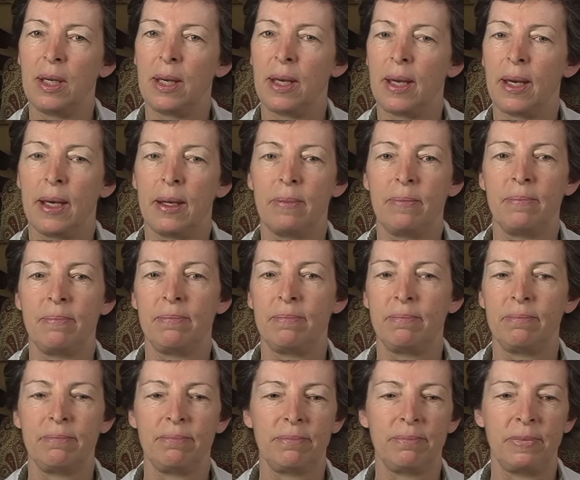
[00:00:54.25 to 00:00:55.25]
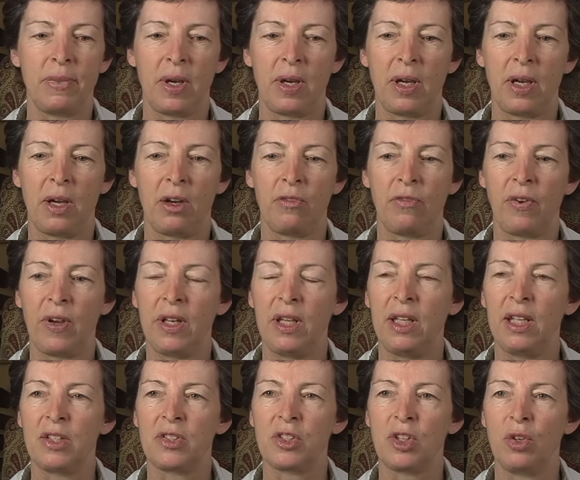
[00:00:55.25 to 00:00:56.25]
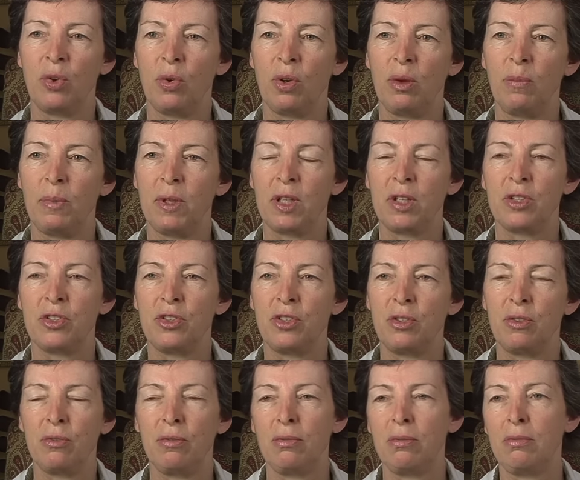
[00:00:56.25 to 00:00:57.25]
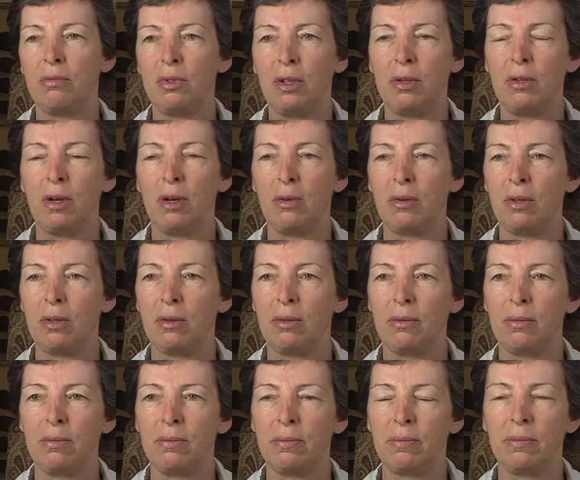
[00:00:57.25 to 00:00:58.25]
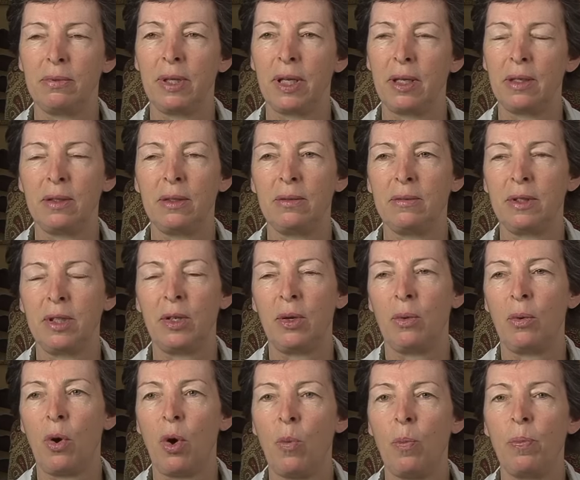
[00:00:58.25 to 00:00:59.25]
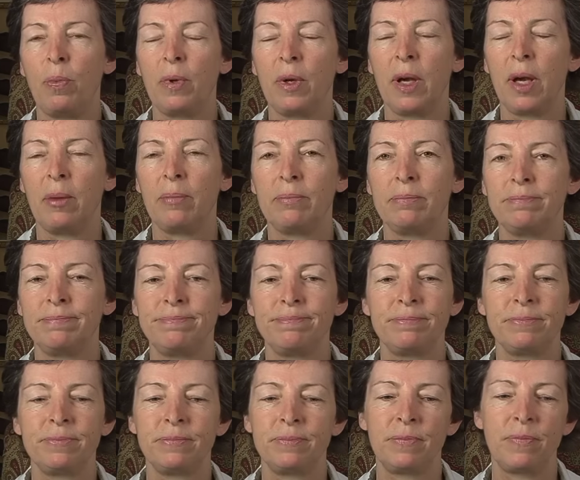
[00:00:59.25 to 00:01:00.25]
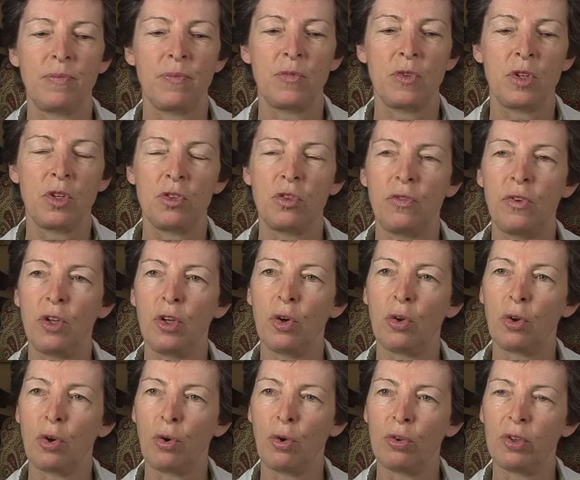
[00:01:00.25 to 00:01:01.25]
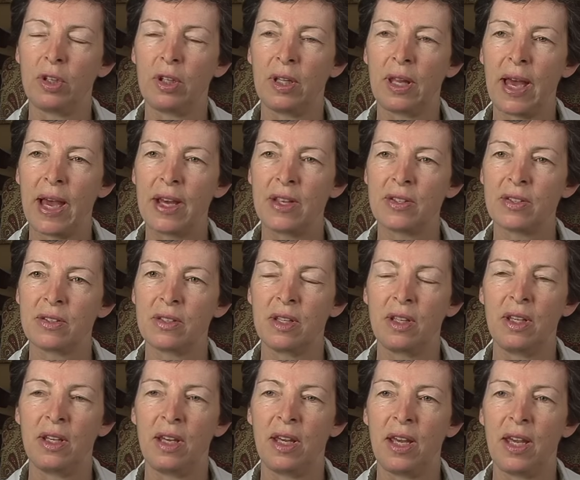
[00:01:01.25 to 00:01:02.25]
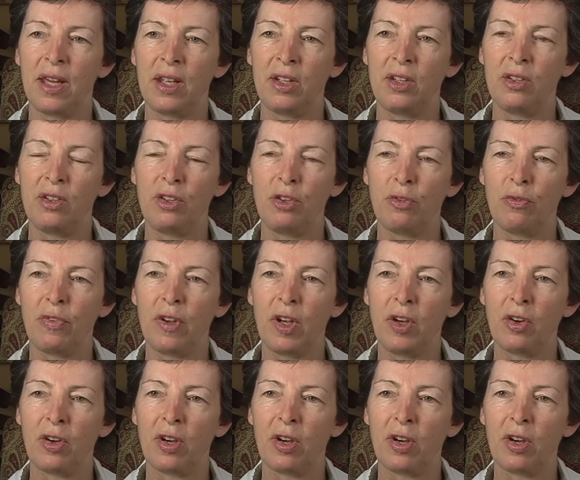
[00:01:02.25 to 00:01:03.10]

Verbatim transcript: um, are finding it's annoying because you, you go to, you know, op um, if you go to hold a glass and your finger